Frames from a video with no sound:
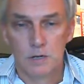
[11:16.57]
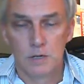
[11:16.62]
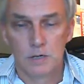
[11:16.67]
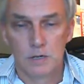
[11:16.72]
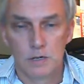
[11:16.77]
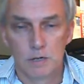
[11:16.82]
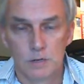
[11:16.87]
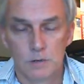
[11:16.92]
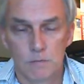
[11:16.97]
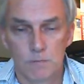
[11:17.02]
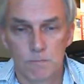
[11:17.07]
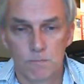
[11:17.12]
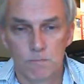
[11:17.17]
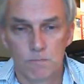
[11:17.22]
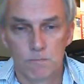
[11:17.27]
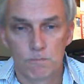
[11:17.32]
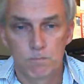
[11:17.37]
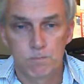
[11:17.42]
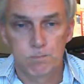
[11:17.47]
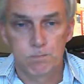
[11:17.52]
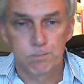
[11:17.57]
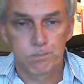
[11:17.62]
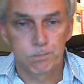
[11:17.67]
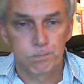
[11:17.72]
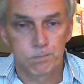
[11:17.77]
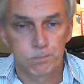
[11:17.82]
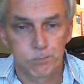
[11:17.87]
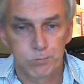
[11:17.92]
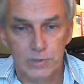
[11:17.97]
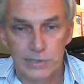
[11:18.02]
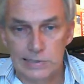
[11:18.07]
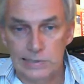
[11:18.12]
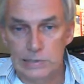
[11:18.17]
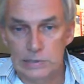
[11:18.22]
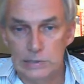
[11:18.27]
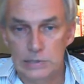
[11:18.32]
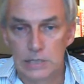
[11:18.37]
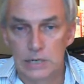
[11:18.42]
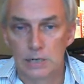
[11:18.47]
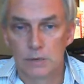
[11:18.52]
Um,
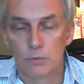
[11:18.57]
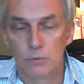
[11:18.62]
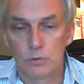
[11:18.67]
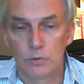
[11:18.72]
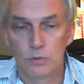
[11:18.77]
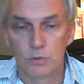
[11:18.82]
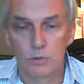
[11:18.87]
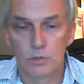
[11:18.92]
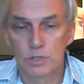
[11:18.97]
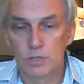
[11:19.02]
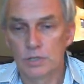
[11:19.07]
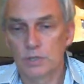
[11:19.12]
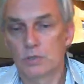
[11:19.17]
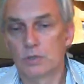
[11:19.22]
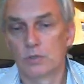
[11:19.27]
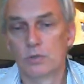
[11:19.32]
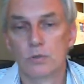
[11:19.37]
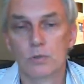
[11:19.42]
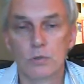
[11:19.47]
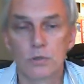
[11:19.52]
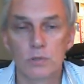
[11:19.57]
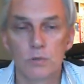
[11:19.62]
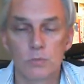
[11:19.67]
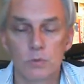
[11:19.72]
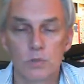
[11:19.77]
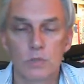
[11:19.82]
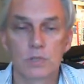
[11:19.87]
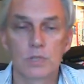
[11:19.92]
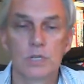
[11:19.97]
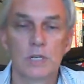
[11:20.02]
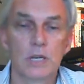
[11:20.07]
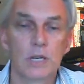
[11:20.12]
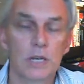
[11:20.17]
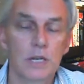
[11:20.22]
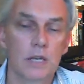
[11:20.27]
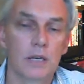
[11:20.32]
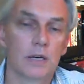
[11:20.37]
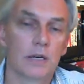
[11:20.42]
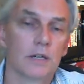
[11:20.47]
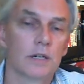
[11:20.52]
I will talk to you soon, and we'll see.